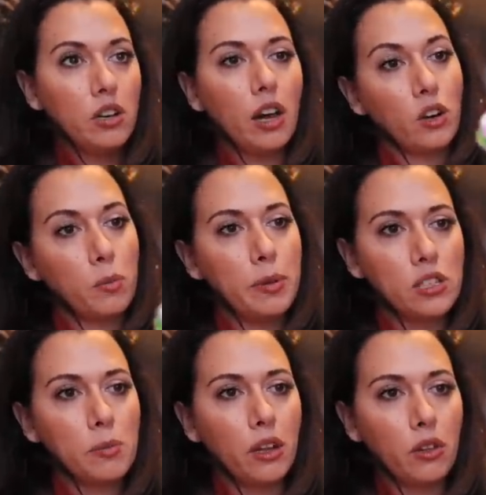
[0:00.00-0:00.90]
not a bit
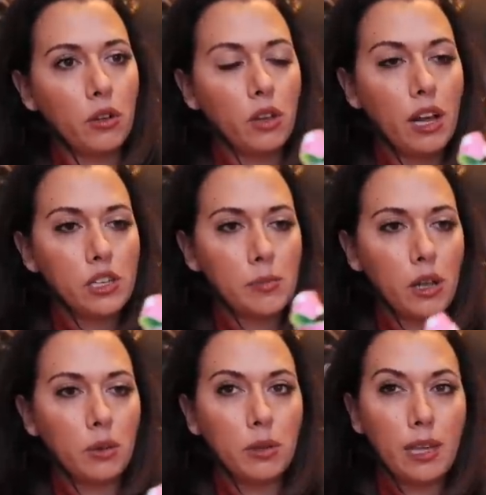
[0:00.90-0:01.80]
smaller. They're a lot
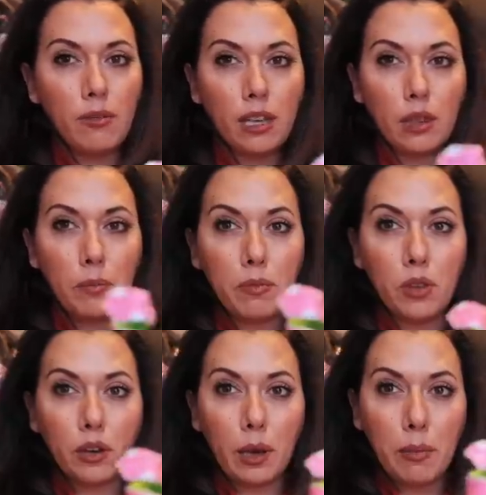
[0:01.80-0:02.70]
smaller, but they have like, the,
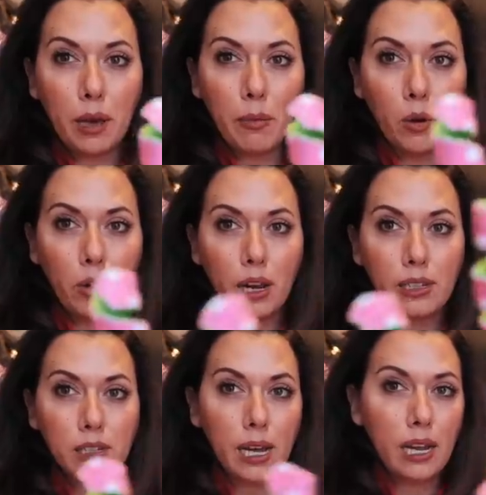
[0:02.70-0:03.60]
they're like pink polka dot
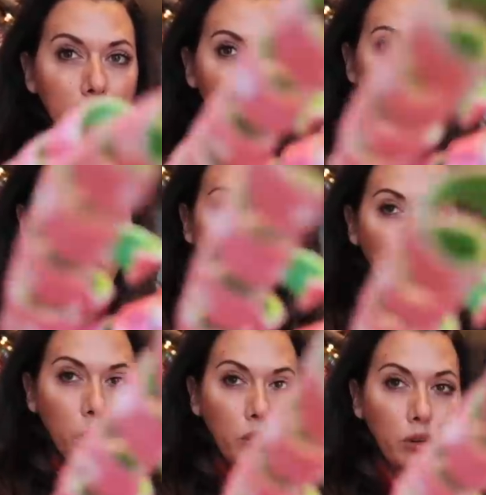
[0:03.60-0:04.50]
instead
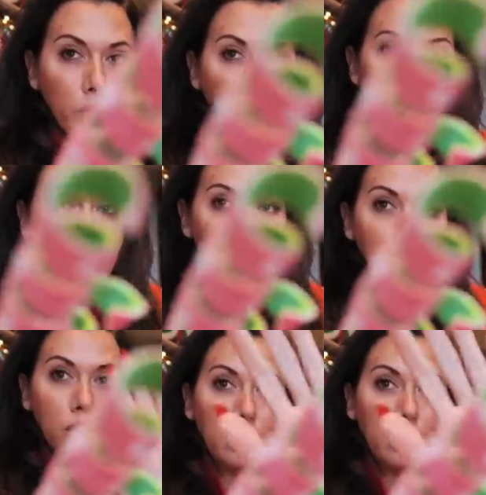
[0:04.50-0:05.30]
with a green